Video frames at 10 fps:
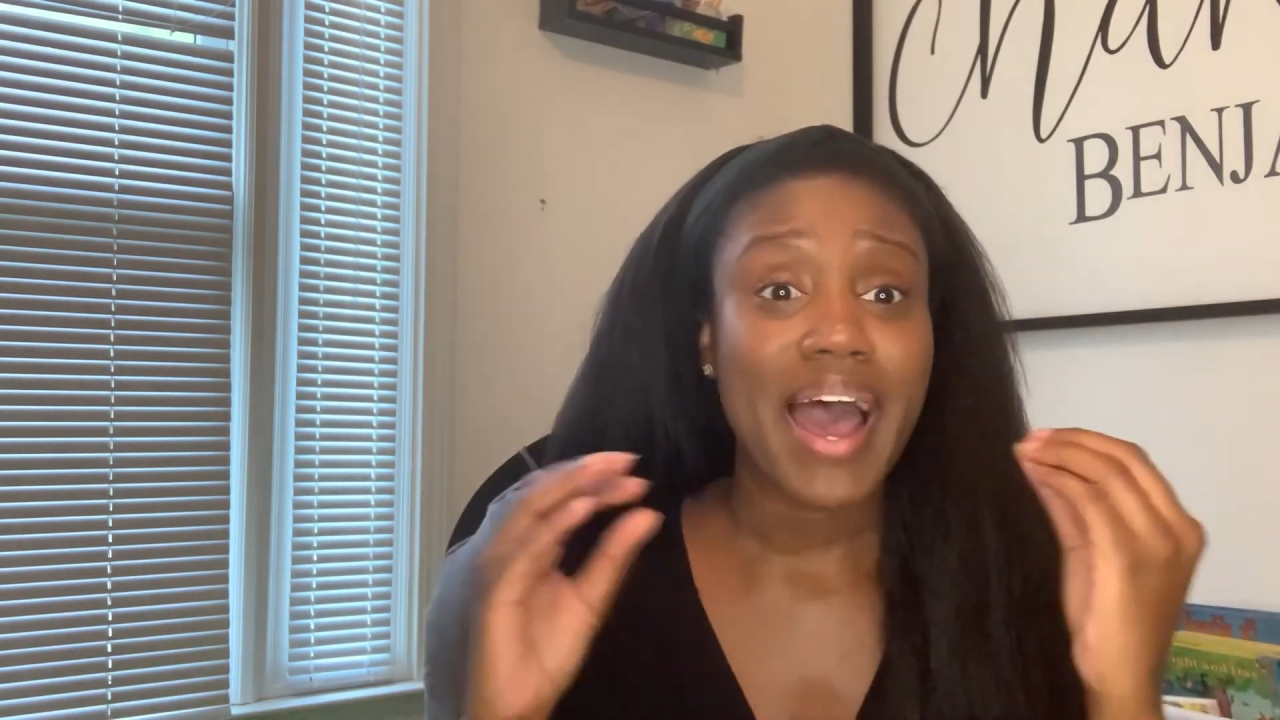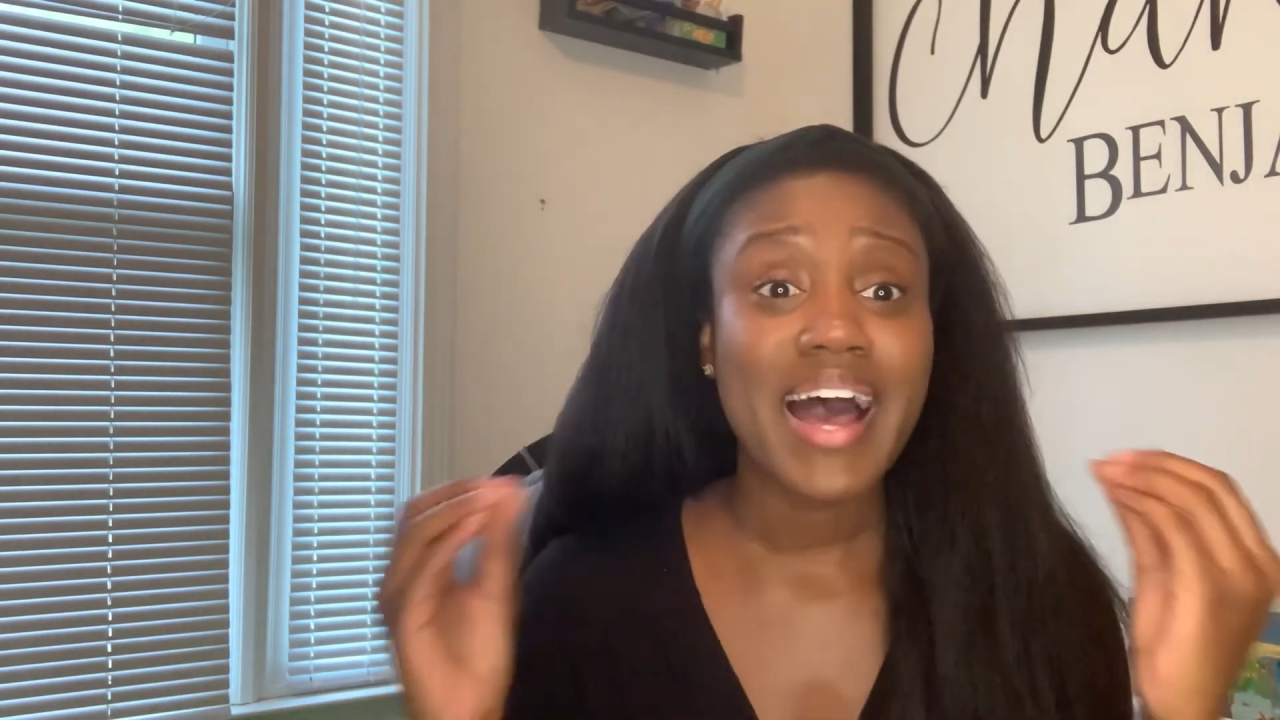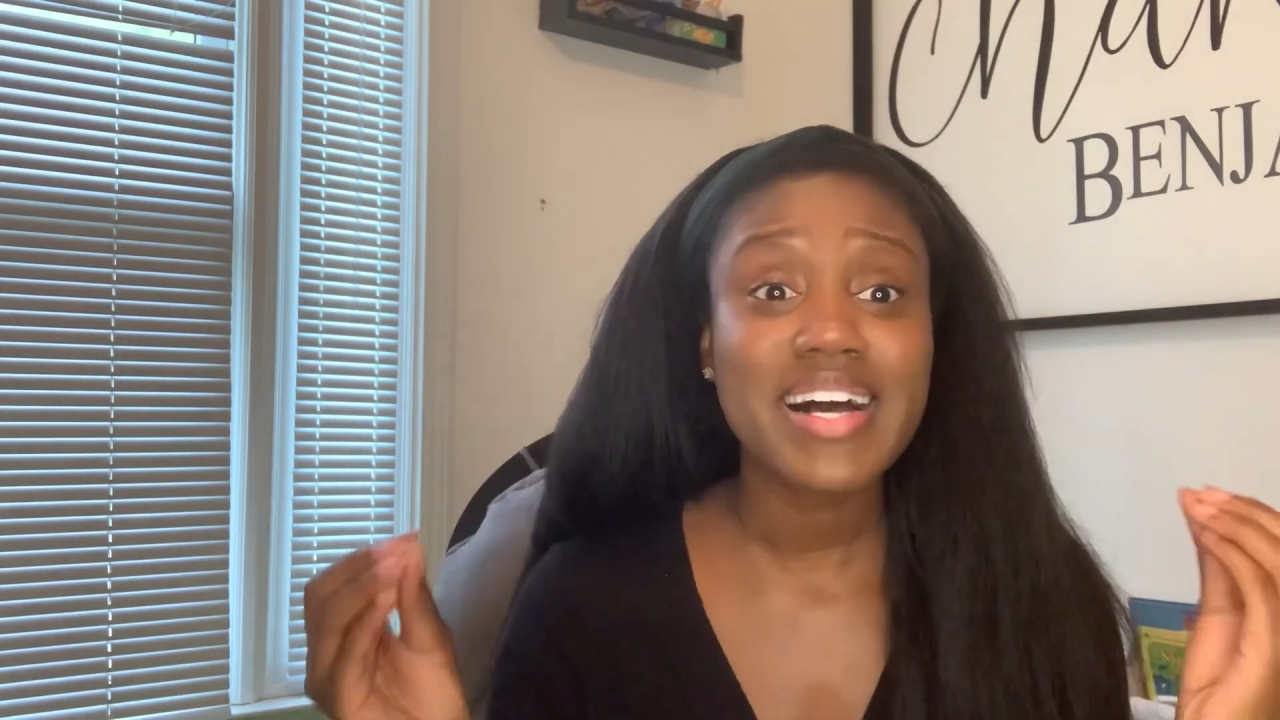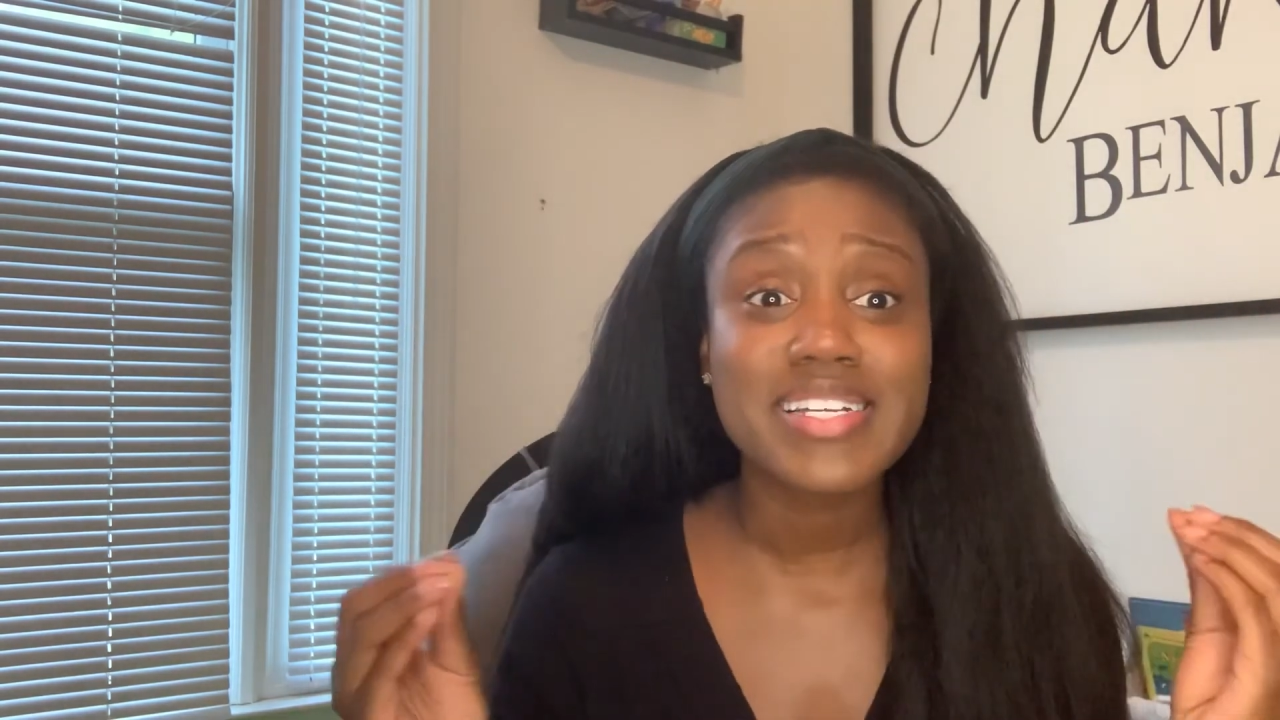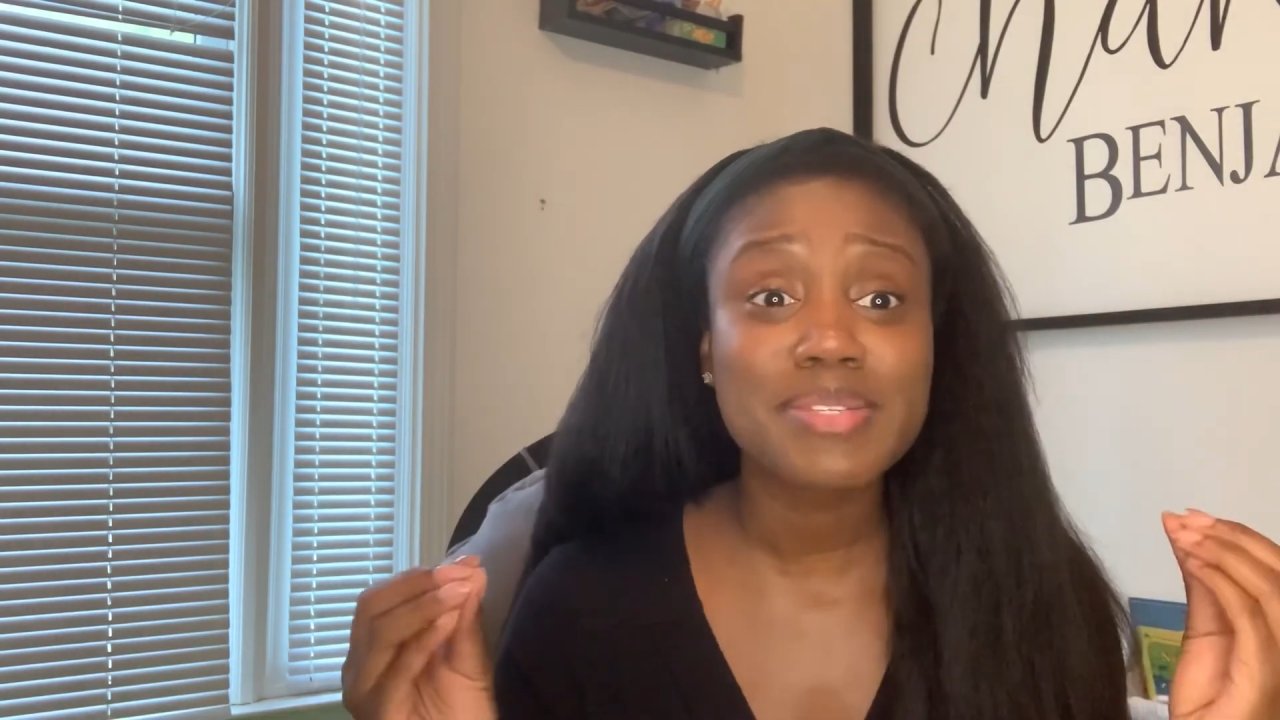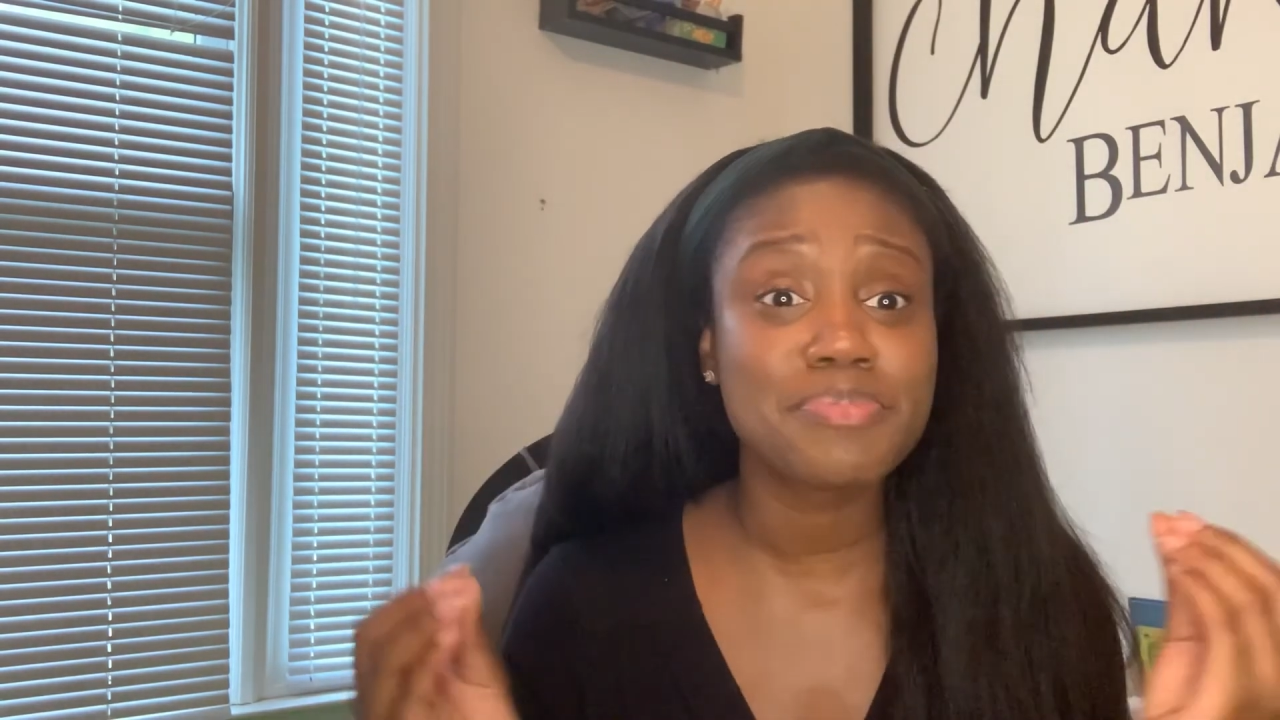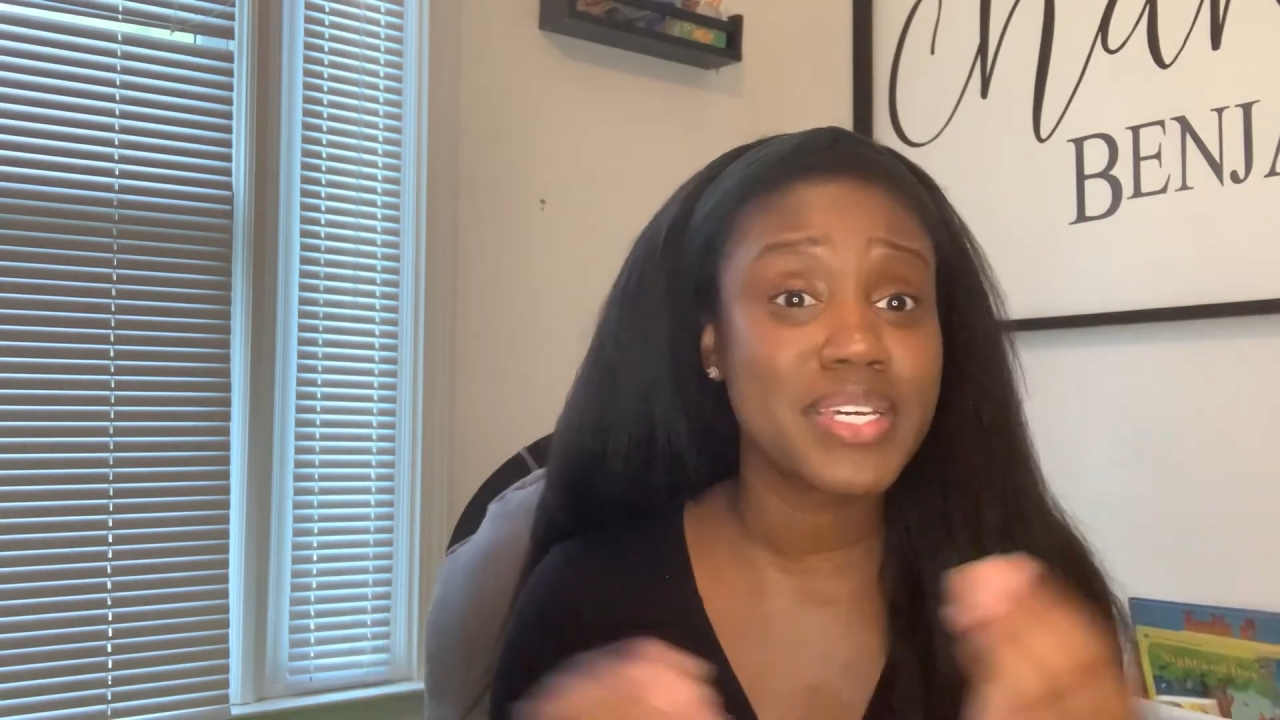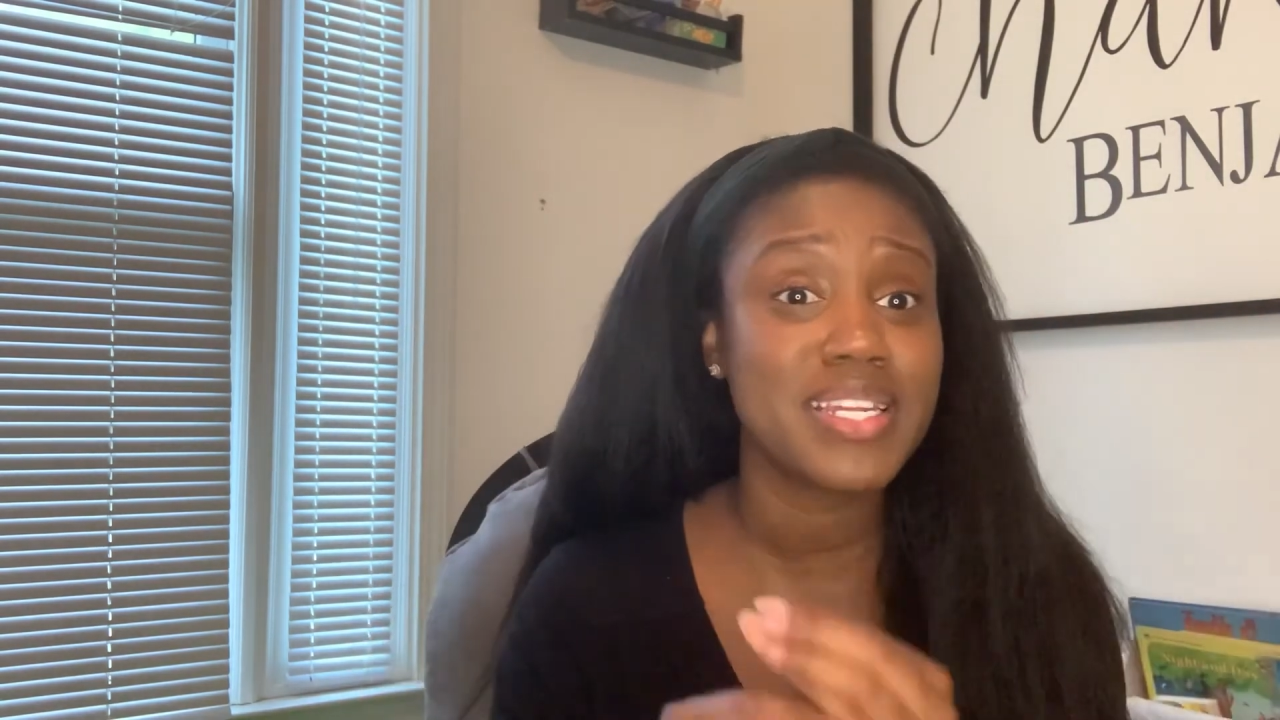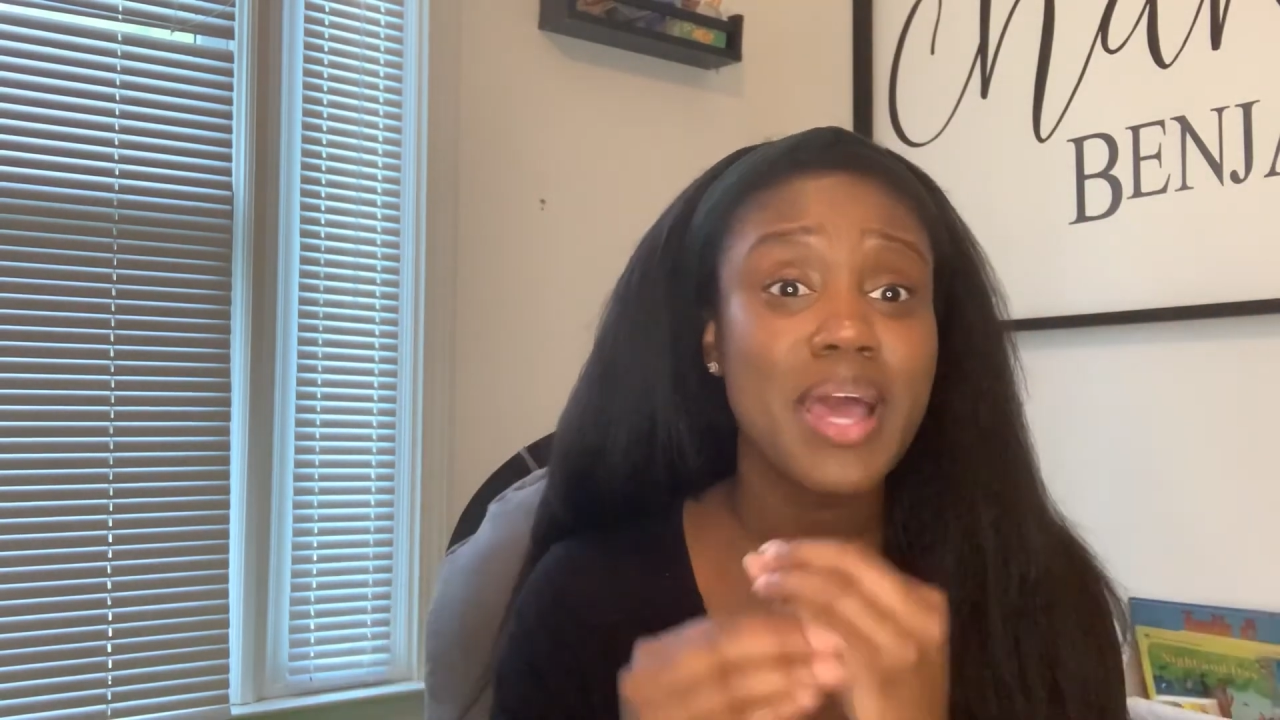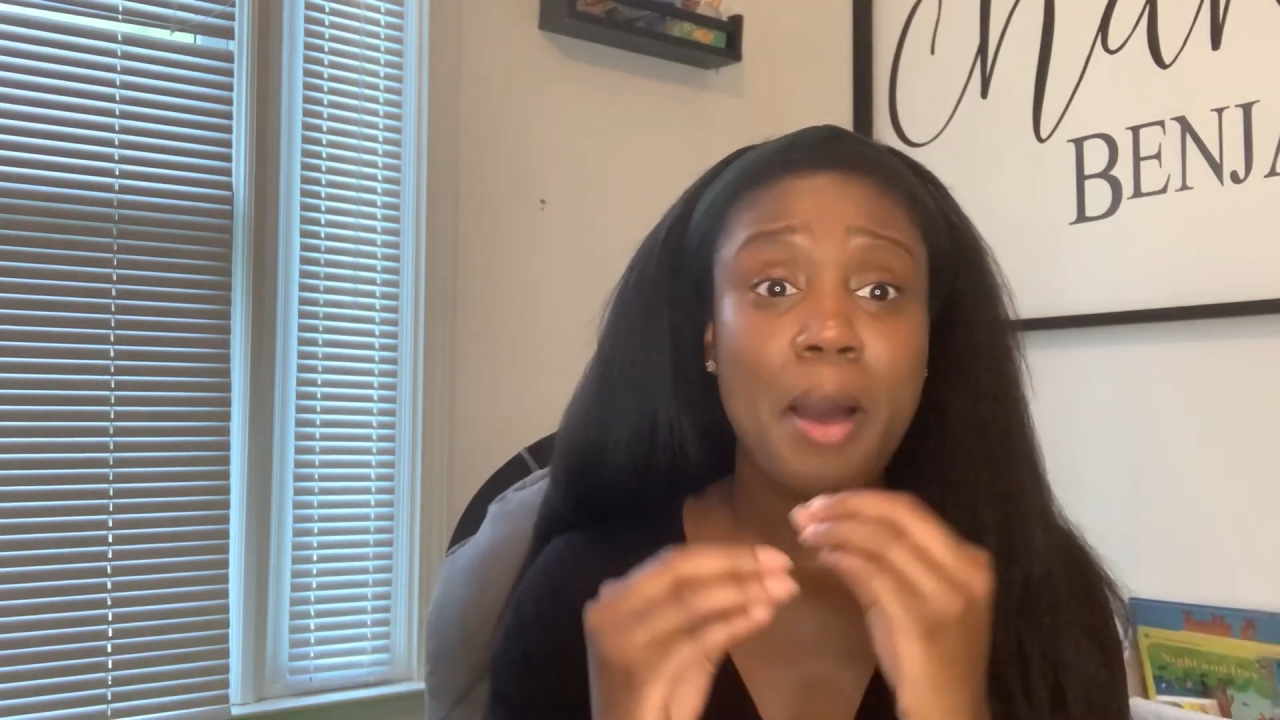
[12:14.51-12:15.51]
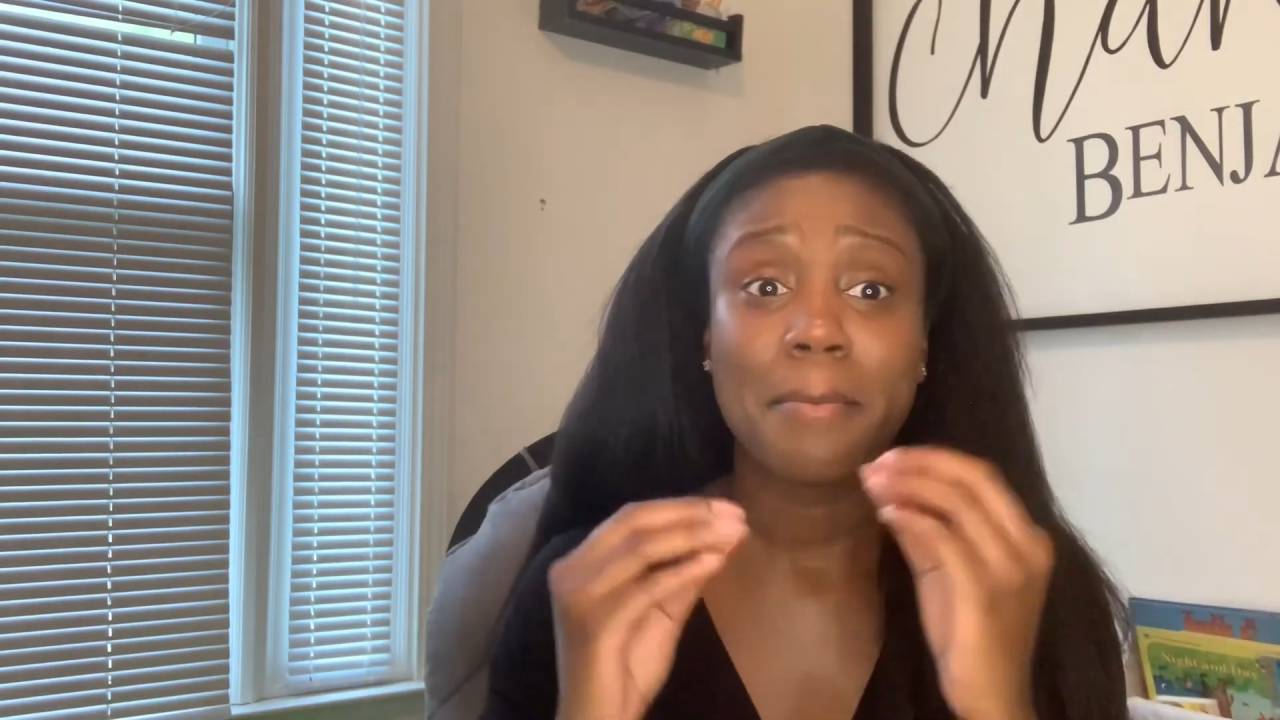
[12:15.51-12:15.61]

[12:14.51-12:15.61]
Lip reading: husband,